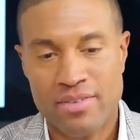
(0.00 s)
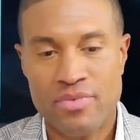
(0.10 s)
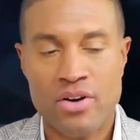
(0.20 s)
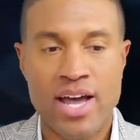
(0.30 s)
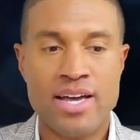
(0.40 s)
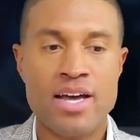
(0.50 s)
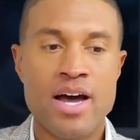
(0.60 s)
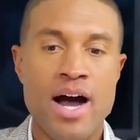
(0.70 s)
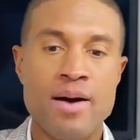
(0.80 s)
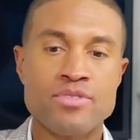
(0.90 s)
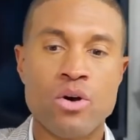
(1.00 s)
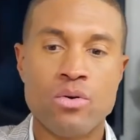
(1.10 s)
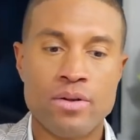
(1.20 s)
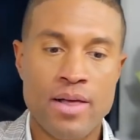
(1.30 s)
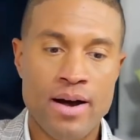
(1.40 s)
Yeah. Okay. Um,
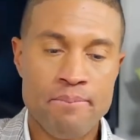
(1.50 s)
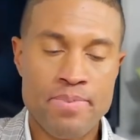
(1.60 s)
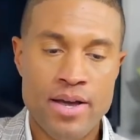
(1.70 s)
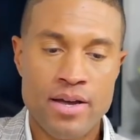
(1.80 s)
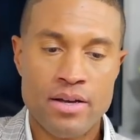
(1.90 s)
so, um,